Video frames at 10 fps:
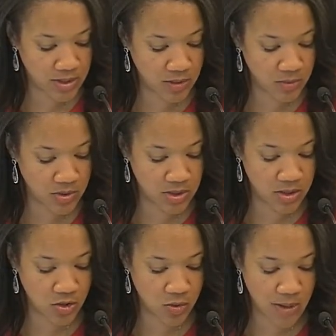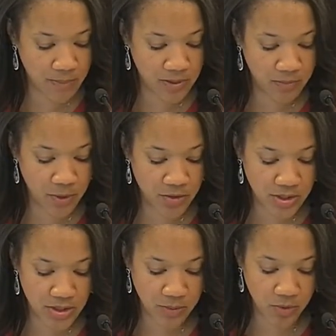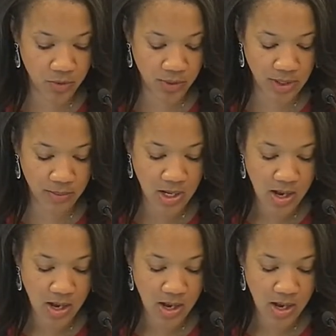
Communities Cooperative Purchasing Program.